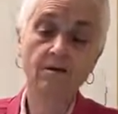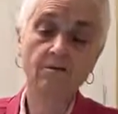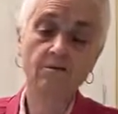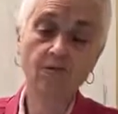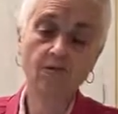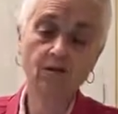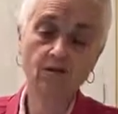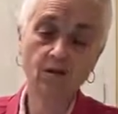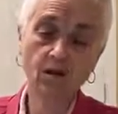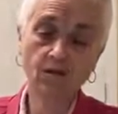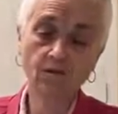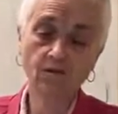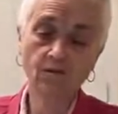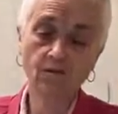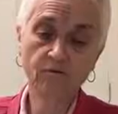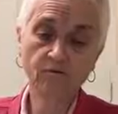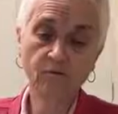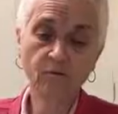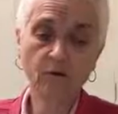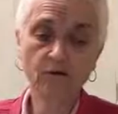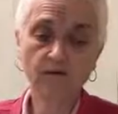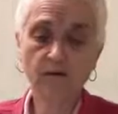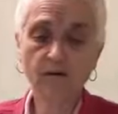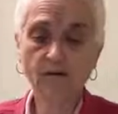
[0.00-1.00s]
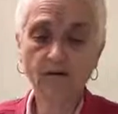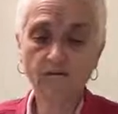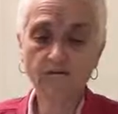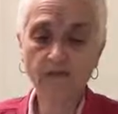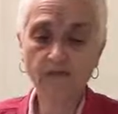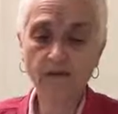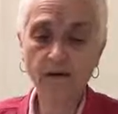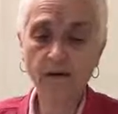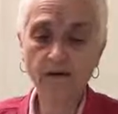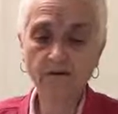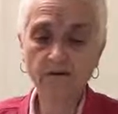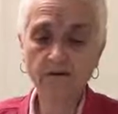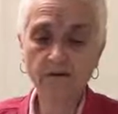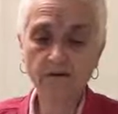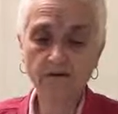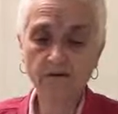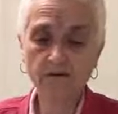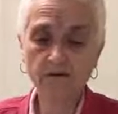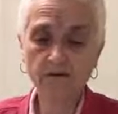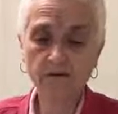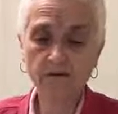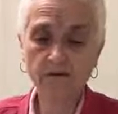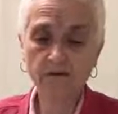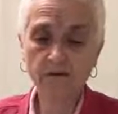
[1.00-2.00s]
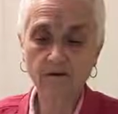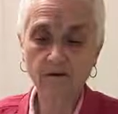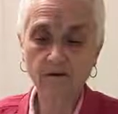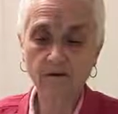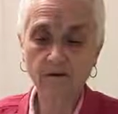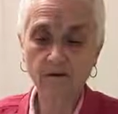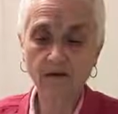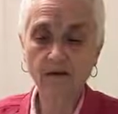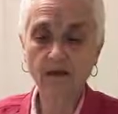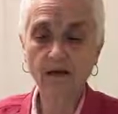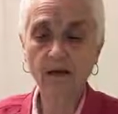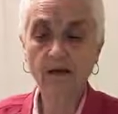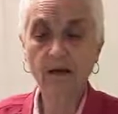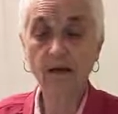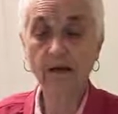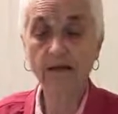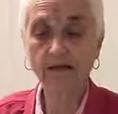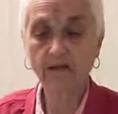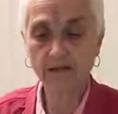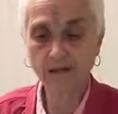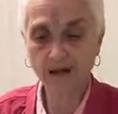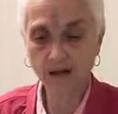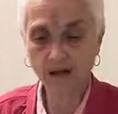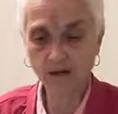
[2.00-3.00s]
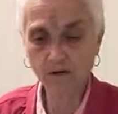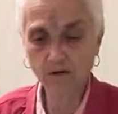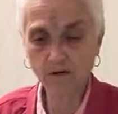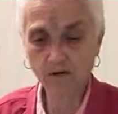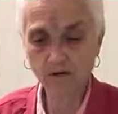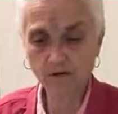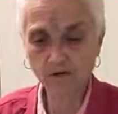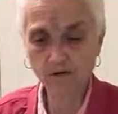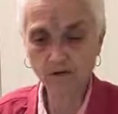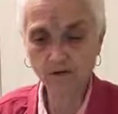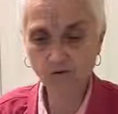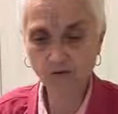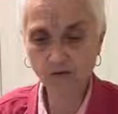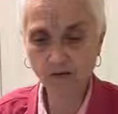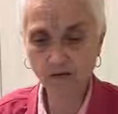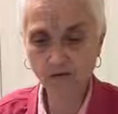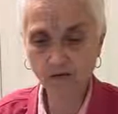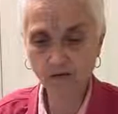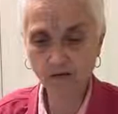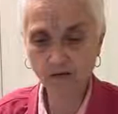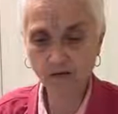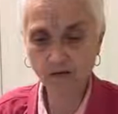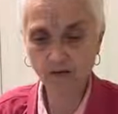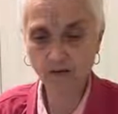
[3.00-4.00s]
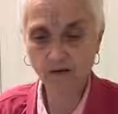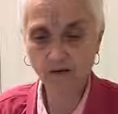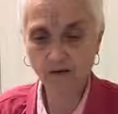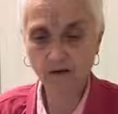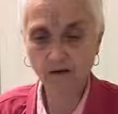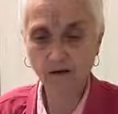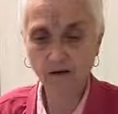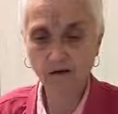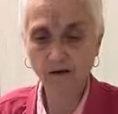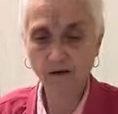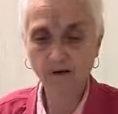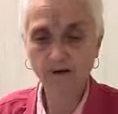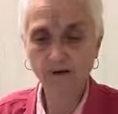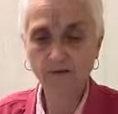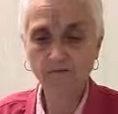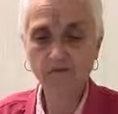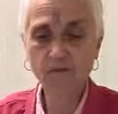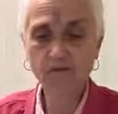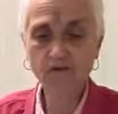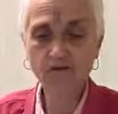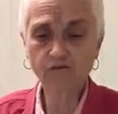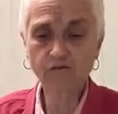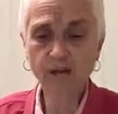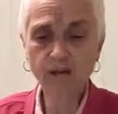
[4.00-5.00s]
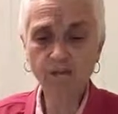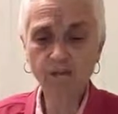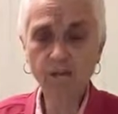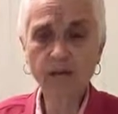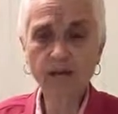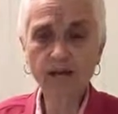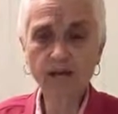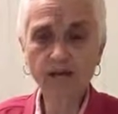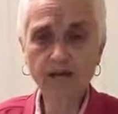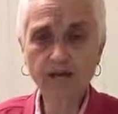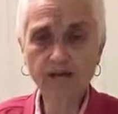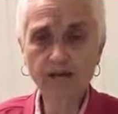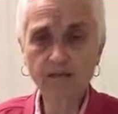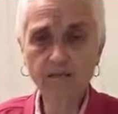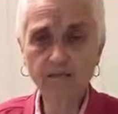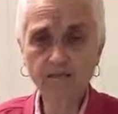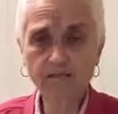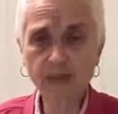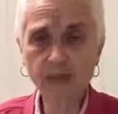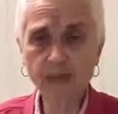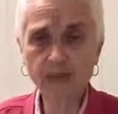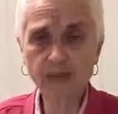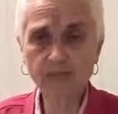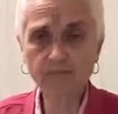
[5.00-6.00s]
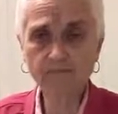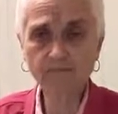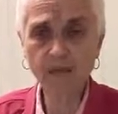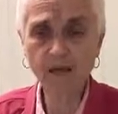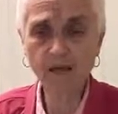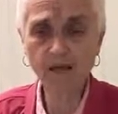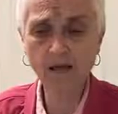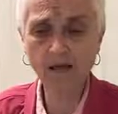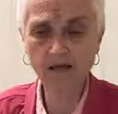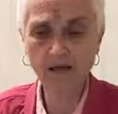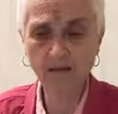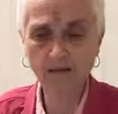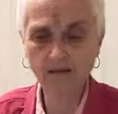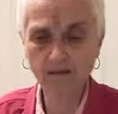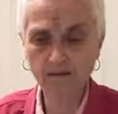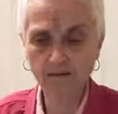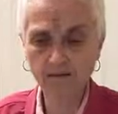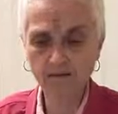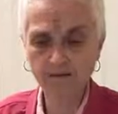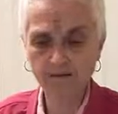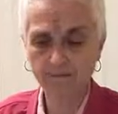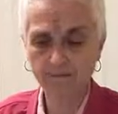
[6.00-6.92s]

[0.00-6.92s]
Trisanku fell down from heaven, head downward, screaming, "Vishvamrita, save me!"